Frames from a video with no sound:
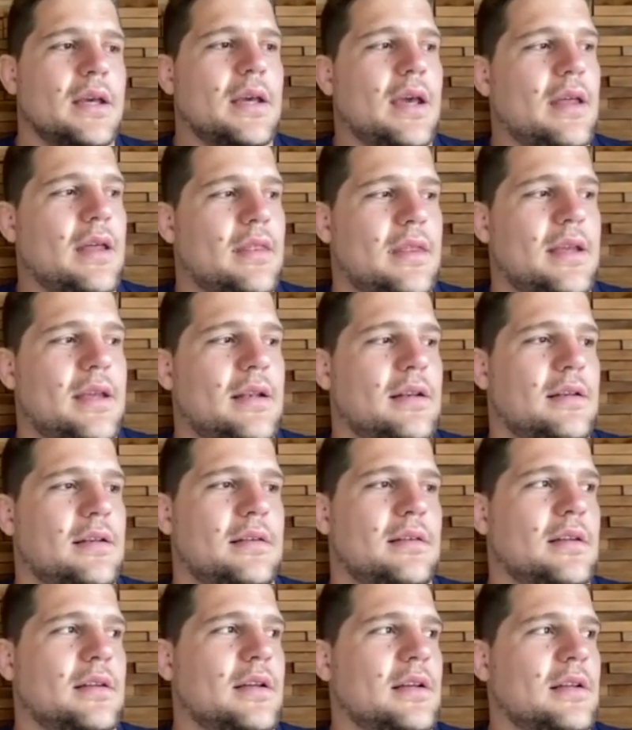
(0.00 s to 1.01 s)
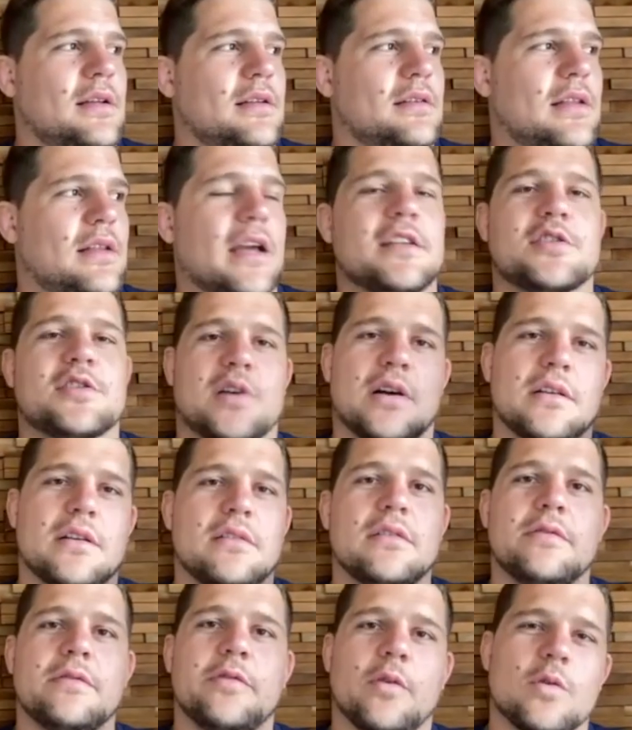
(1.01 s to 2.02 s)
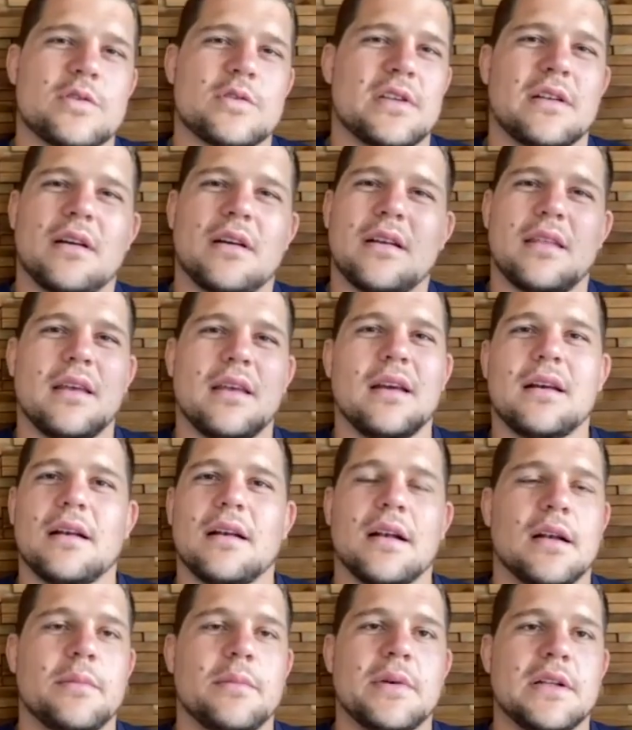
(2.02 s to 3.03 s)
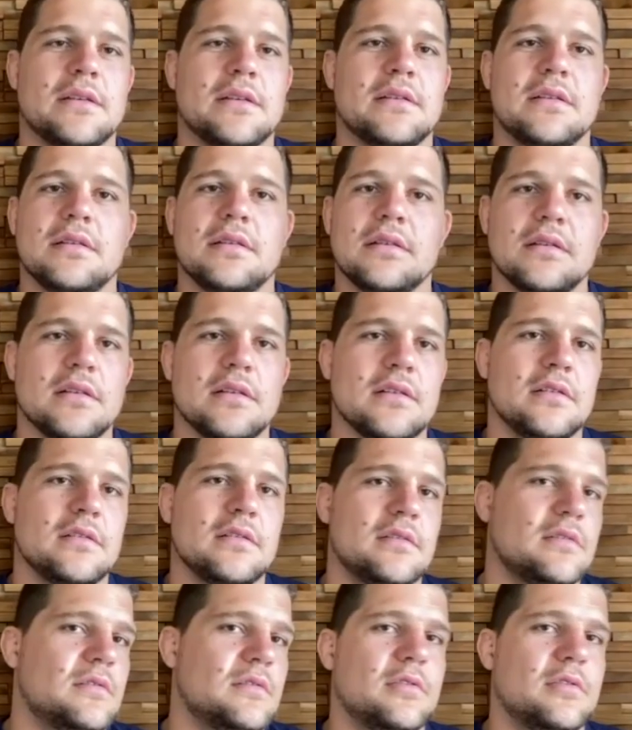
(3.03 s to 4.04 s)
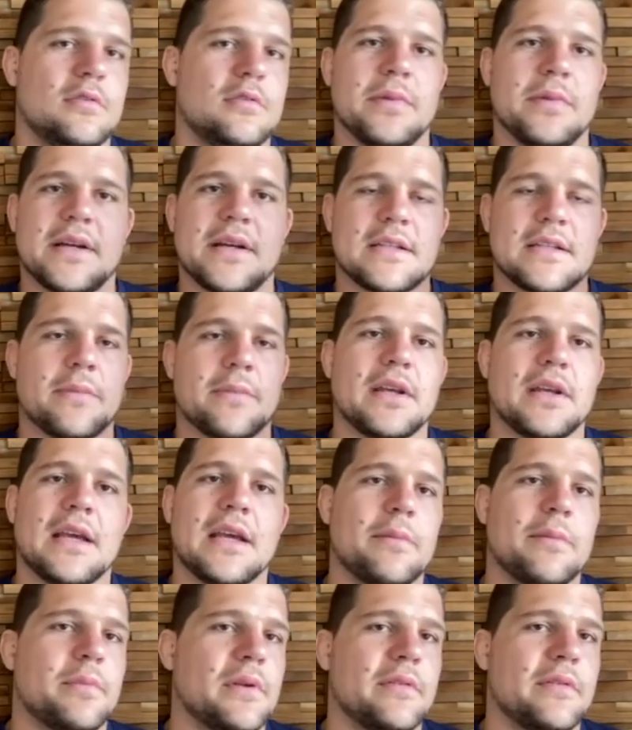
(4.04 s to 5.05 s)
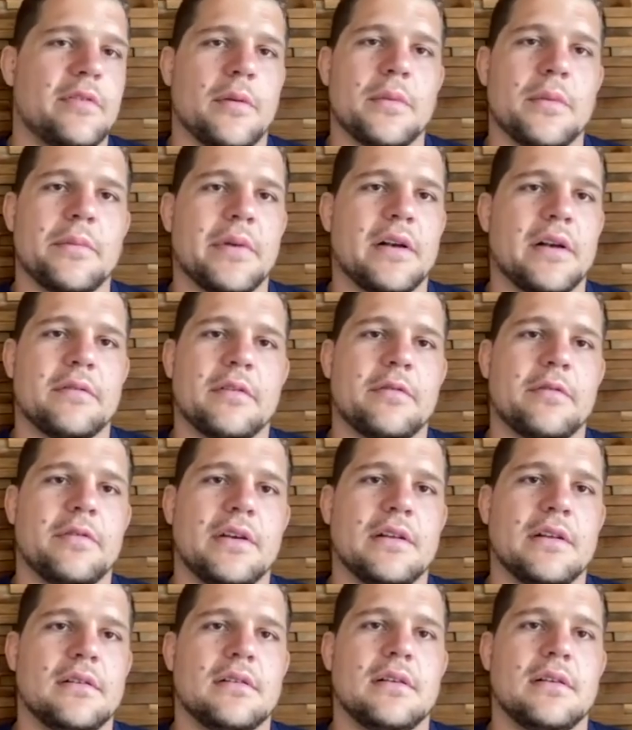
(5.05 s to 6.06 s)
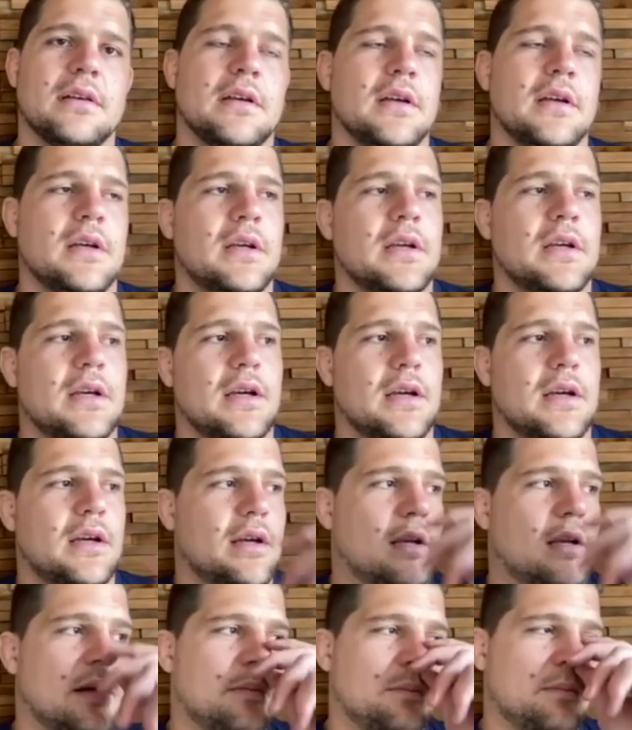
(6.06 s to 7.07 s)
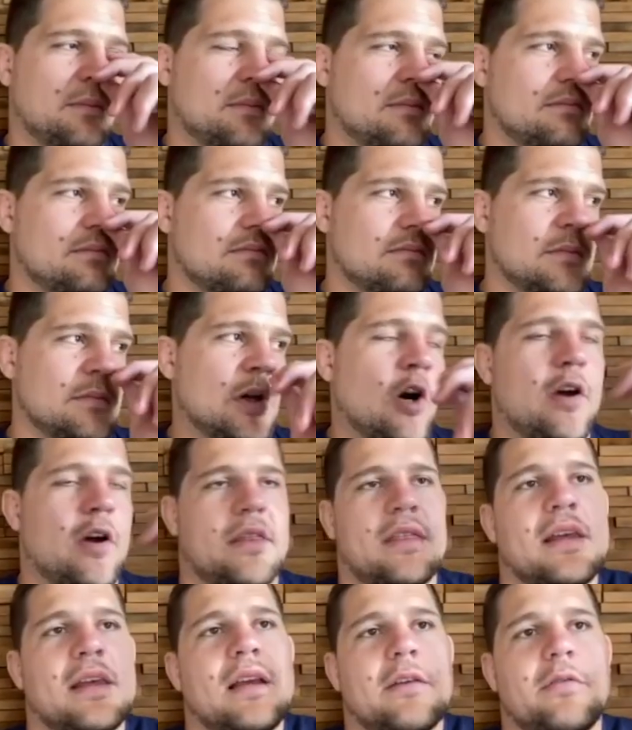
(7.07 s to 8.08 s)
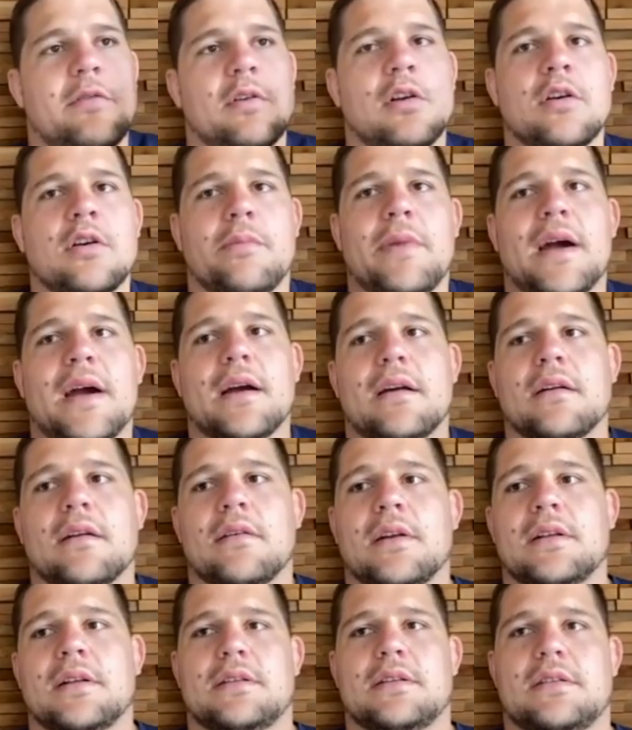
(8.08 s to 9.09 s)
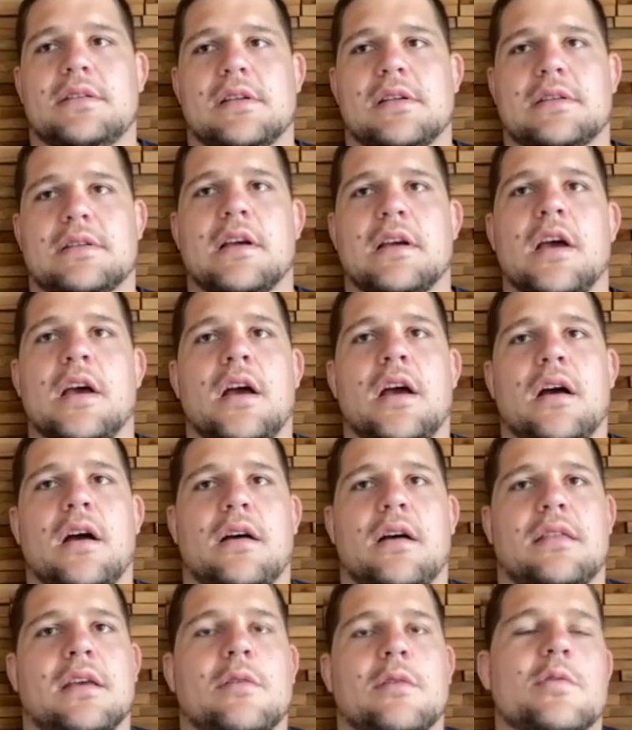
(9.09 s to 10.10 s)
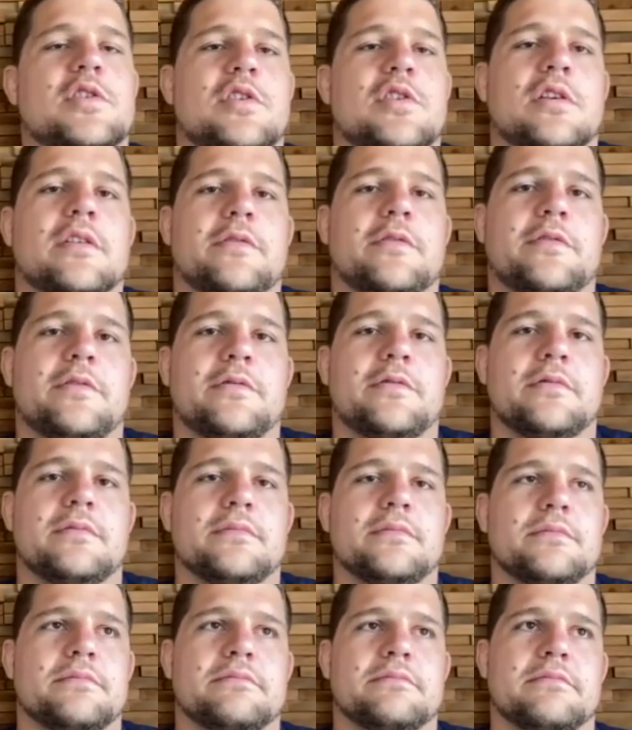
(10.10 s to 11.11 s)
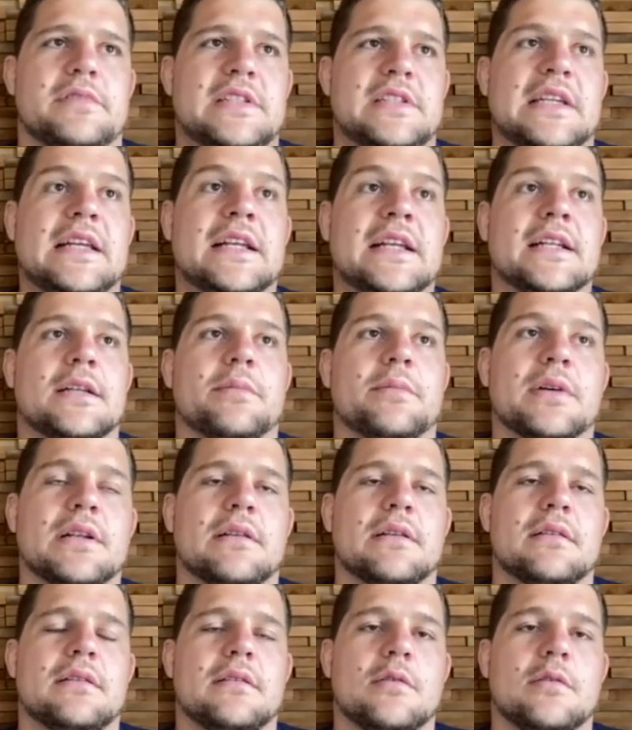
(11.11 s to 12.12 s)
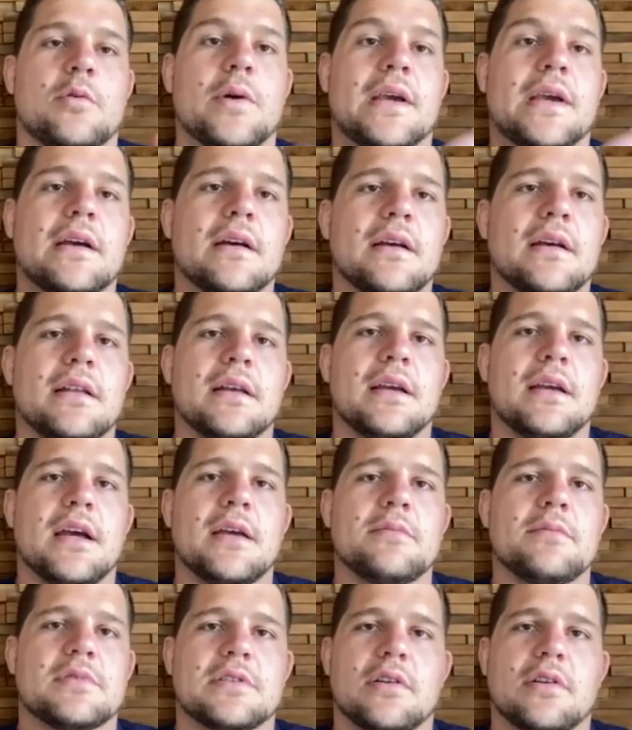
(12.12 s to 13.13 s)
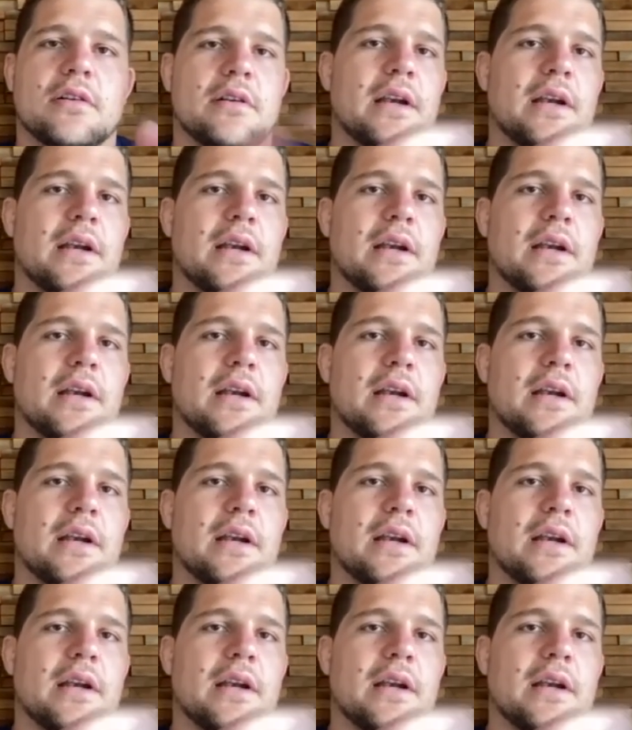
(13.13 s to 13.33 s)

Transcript: And then they tried to force it, I think, a little bit to make something happen from the middle of the field. Um, yeah, you know, I think if you look back on it, it's just I think we should have seen it a bit quicker in the game, start